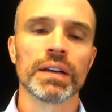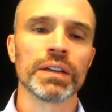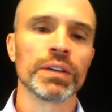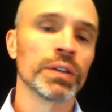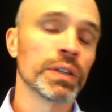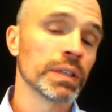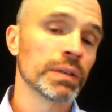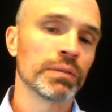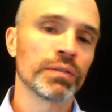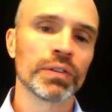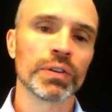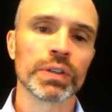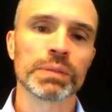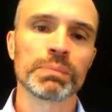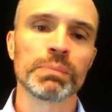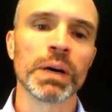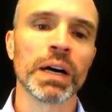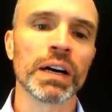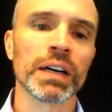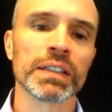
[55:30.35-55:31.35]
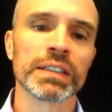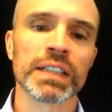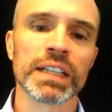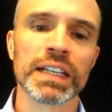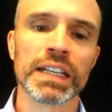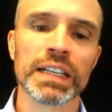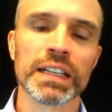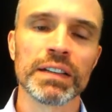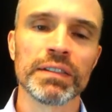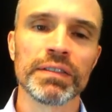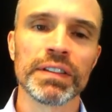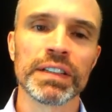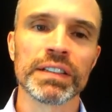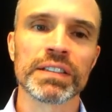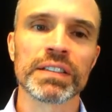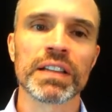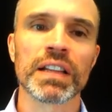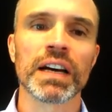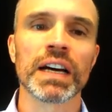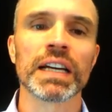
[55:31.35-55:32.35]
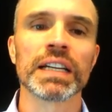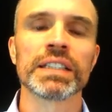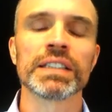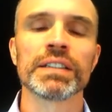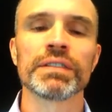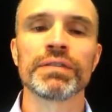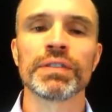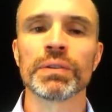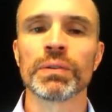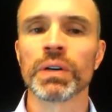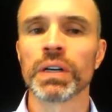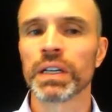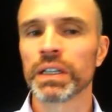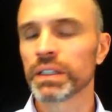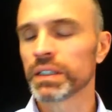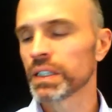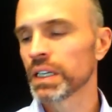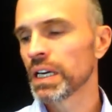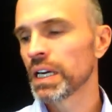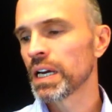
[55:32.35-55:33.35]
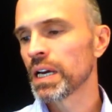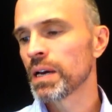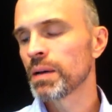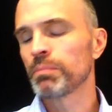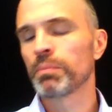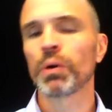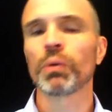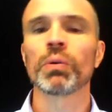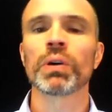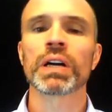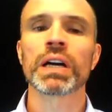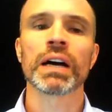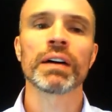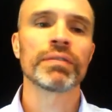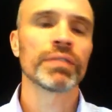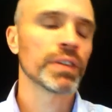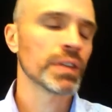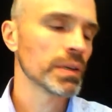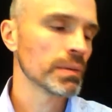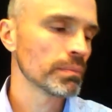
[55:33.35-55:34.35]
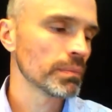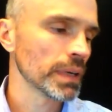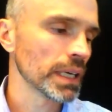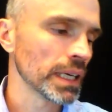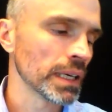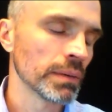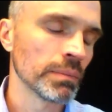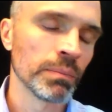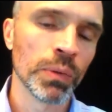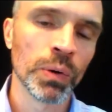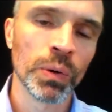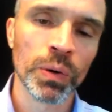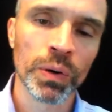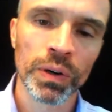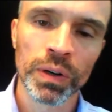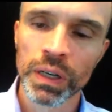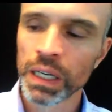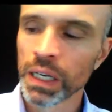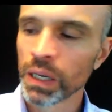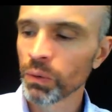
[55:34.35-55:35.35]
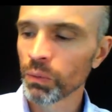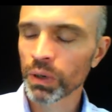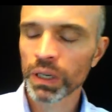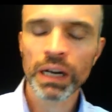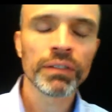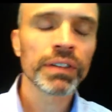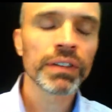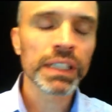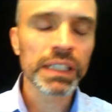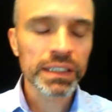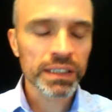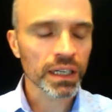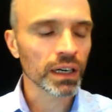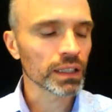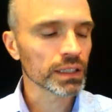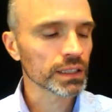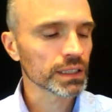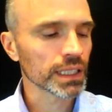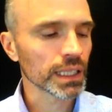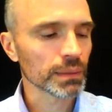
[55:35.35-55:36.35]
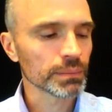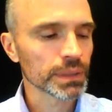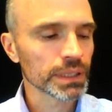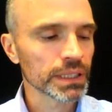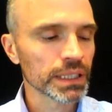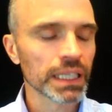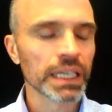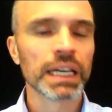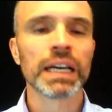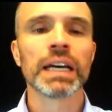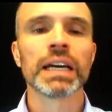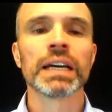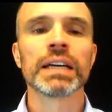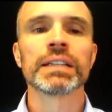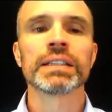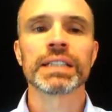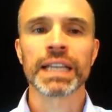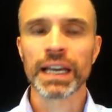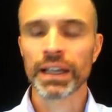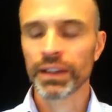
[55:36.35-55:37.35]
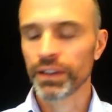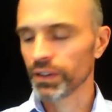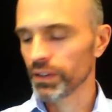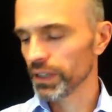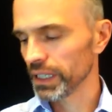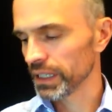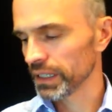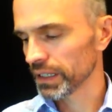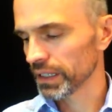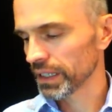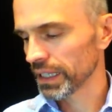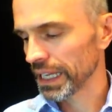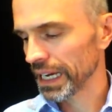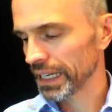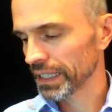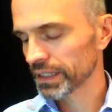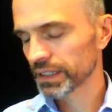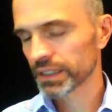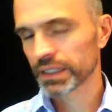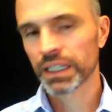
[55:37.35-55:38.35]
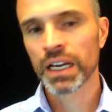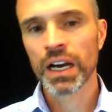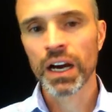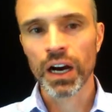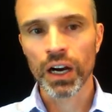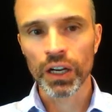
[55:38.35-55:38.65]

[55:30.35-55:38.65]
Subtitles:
You can, of course, pause on any of these slides if you want, but we'll cover them in more. We'll cover these concepts together in class.